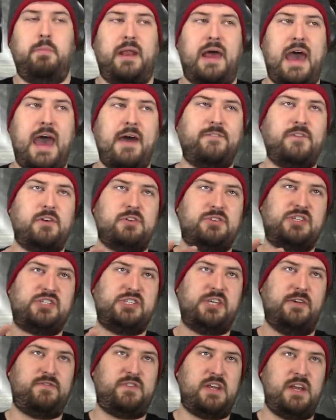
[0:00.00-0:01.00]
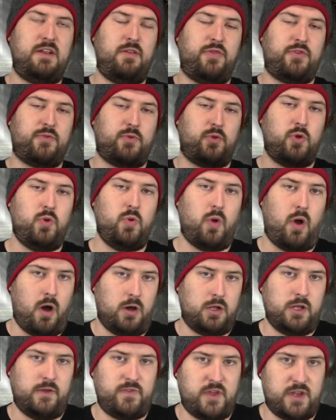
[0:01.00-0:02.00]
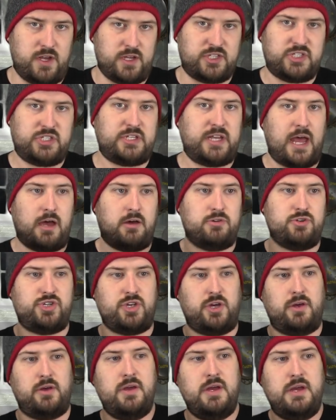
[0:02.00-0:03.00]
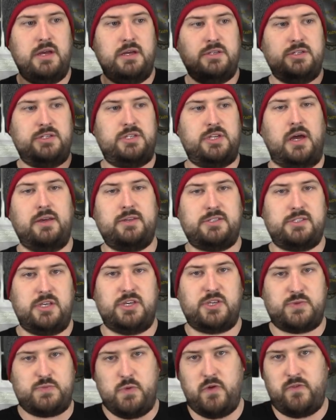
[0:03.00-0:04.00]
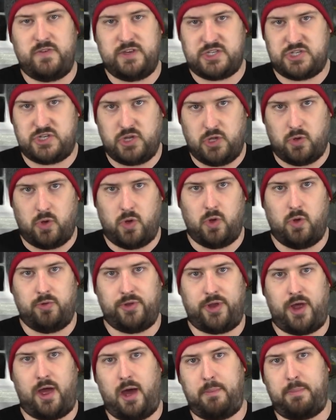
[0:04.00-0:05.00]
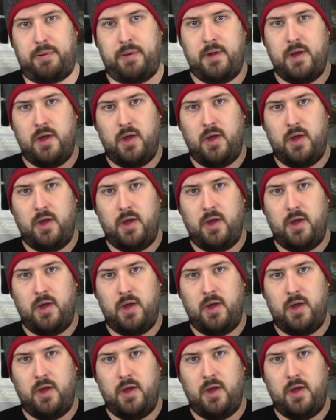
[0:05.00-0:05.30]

But after sifting through all of the nostalgia, does this movie still hold up?